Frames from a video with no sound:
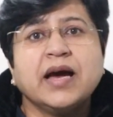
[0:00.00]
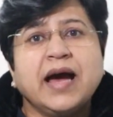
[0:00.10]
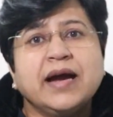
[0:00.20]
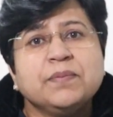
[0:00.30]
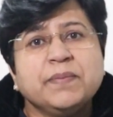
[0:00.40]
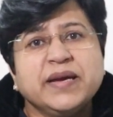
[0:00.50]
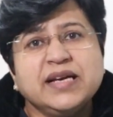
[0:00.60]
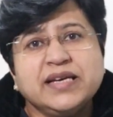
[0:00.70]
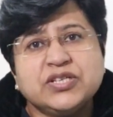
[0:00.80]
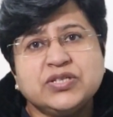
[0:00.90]
And
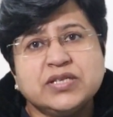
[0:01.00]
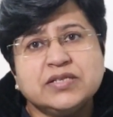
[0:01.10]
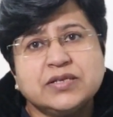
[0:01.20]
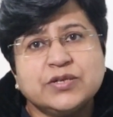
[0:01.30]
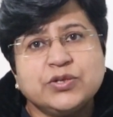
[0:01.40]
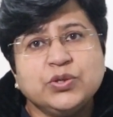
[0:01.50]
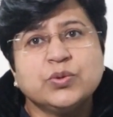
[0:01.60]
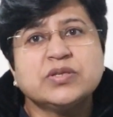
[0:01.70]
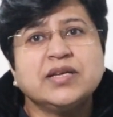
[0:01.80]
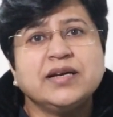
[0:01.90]
mail exchangers
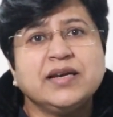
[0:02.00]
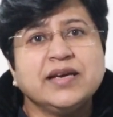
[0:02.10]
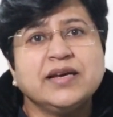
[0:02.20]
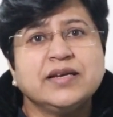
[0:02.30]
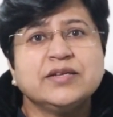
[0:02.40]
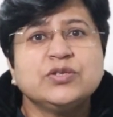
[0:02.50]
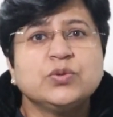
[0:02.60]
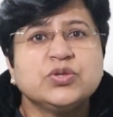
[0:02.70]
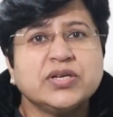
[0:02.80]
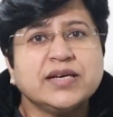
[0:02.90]
use the DNS
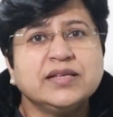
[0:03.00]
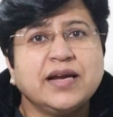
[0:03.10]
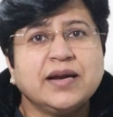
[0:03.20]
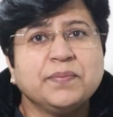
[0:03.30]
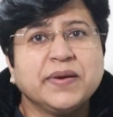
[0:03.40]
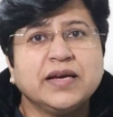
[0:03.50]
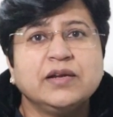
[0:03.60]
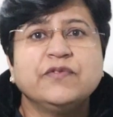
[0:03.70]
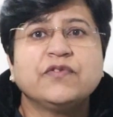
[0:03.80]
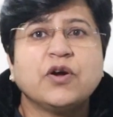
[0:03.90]
to check that
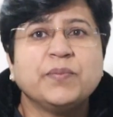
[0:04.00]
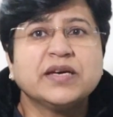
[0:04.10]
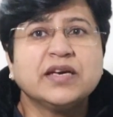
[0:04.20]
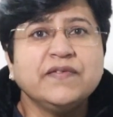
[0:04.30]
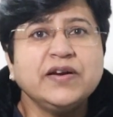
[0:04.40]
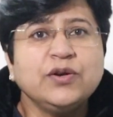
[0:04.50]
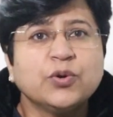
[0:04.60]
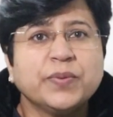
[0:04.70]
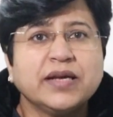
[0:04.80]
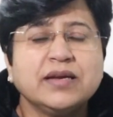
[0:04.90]
mail from a given
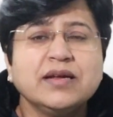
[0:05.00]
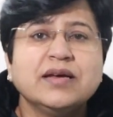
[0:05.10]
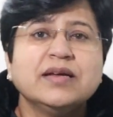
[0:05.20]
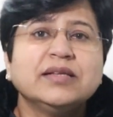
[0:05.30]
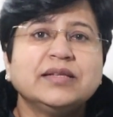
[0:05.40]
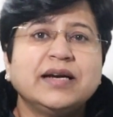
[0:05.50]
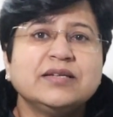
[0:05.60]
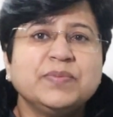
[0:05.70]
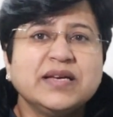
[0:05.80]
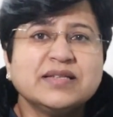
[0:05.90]
domain that
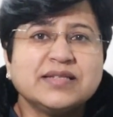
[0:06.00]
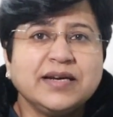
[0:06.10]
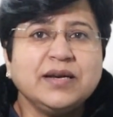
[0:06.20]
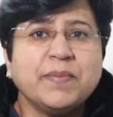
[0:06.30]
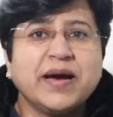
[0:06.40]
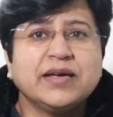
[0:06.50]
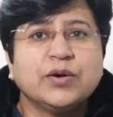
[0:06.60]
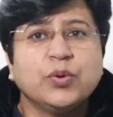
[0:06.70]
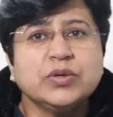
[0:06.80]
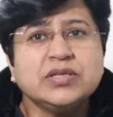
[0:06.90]
is being sent by
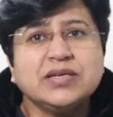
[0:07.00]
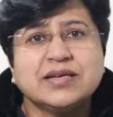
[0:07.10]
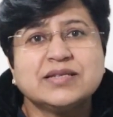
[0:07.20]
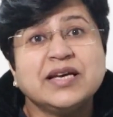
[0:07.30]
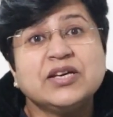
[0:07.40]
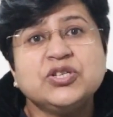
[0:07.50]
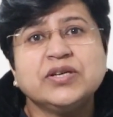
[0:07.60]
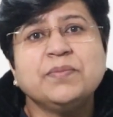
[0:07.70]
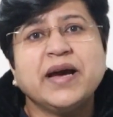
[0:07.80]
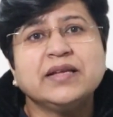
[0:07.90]
a host
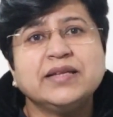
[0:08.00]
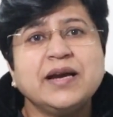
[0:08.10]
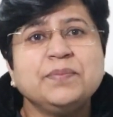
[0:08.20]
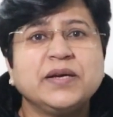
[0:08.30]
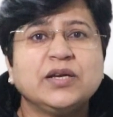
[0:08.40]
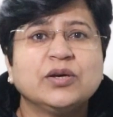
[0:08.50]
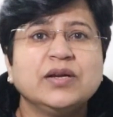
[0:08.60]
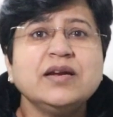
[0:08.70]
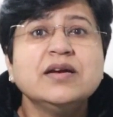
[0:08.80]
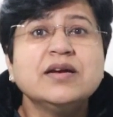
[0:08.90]
sanctioned by that
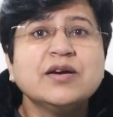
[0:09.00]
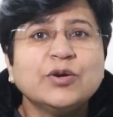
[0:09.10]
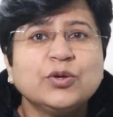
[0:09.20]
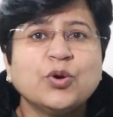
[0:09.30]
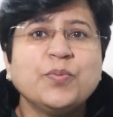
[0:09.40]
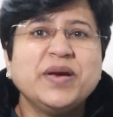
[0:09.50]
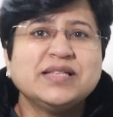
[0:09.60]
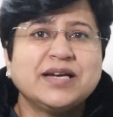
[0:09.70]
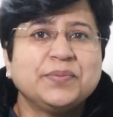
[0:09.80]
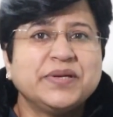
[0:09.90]
particular
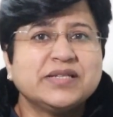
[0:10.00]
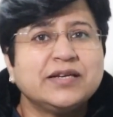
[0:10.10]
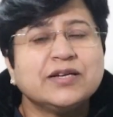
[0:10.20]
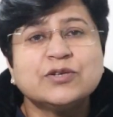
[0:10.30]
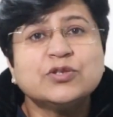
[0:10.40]
domain's administrator.